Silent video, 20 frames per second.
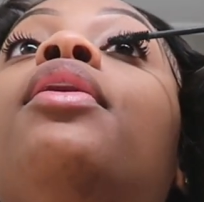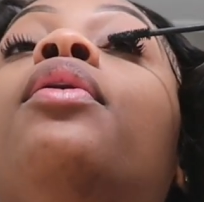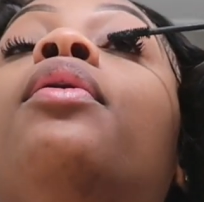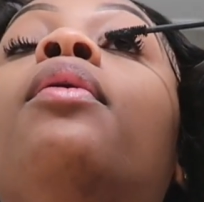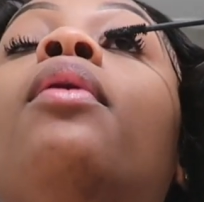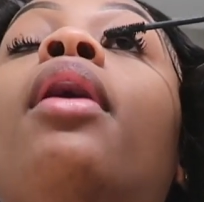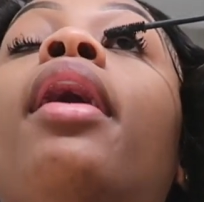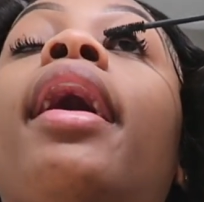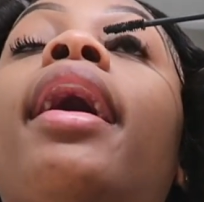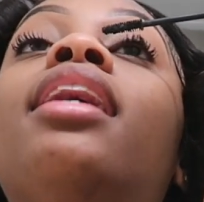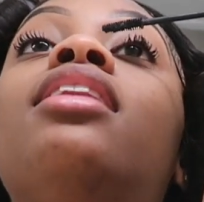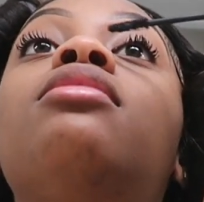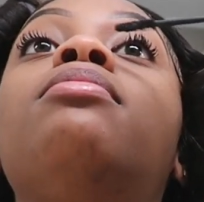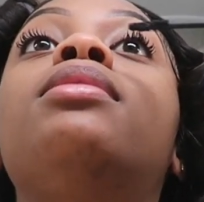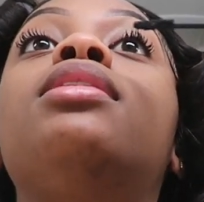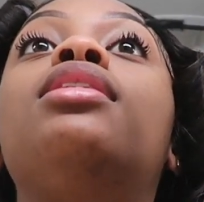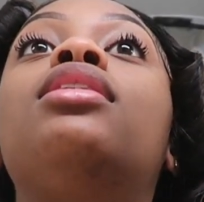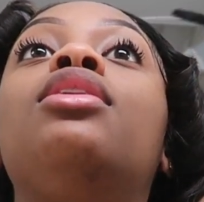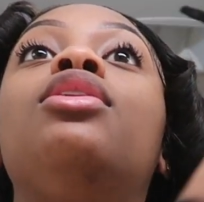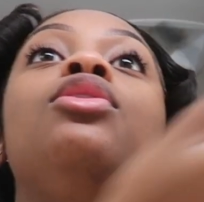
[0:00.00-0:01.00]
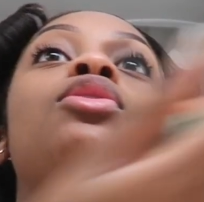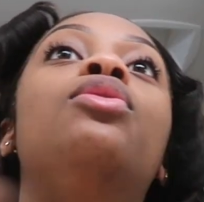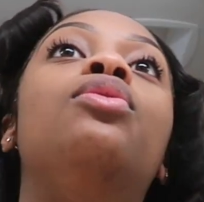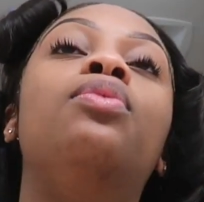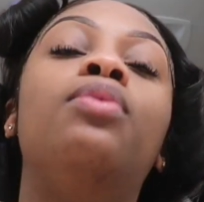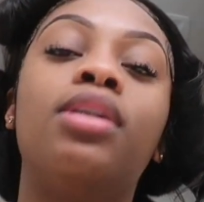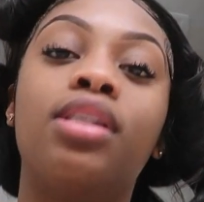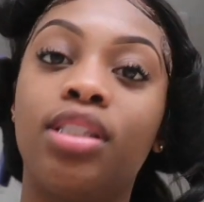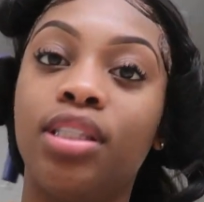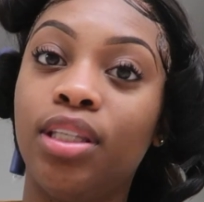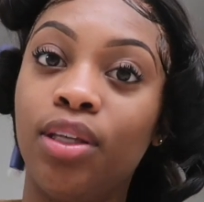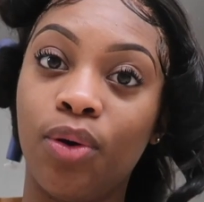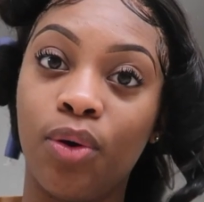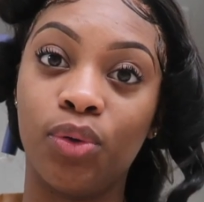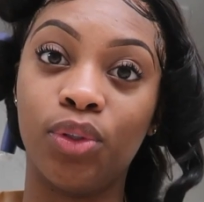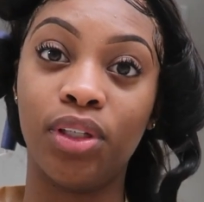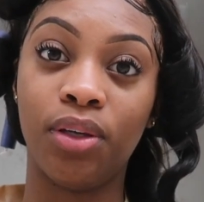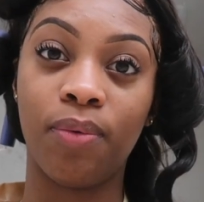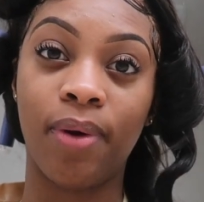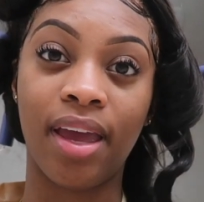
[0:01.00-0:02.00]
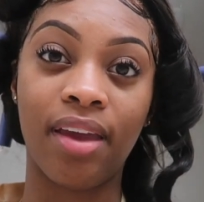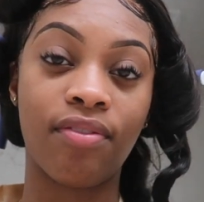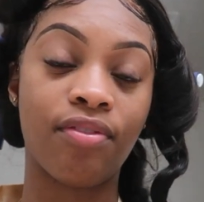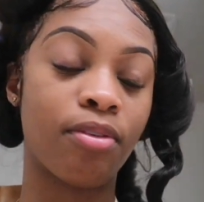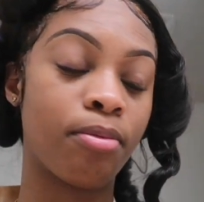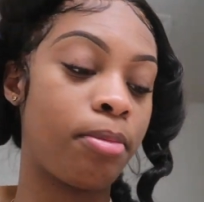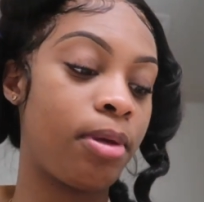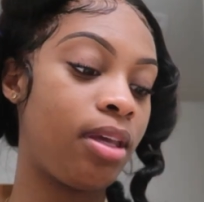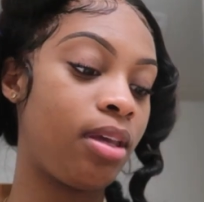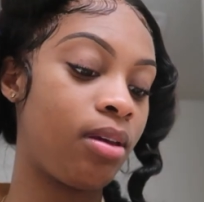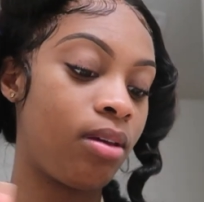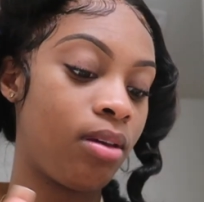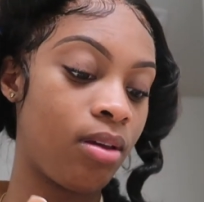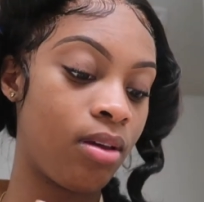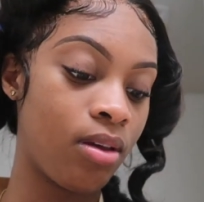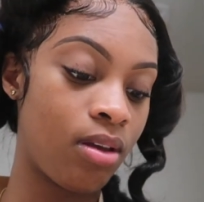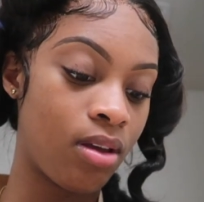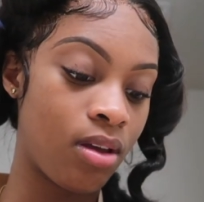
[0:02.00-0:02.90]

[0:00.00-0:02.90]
knew a HBCU was the only way for me.